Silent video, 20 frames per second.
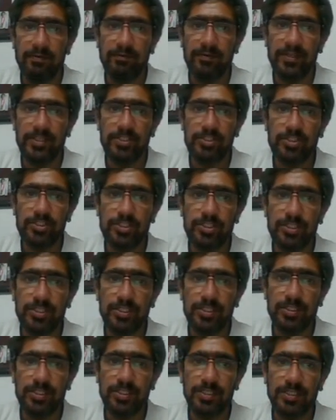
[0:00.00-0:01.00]
which
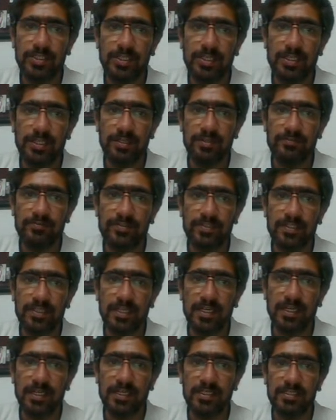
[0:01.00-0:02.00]
gives
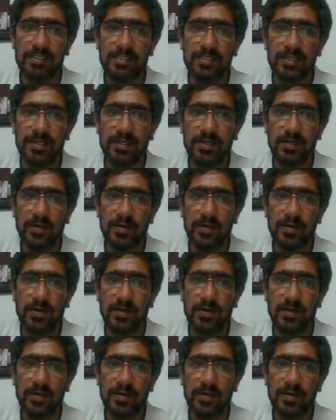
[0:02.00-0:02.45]
us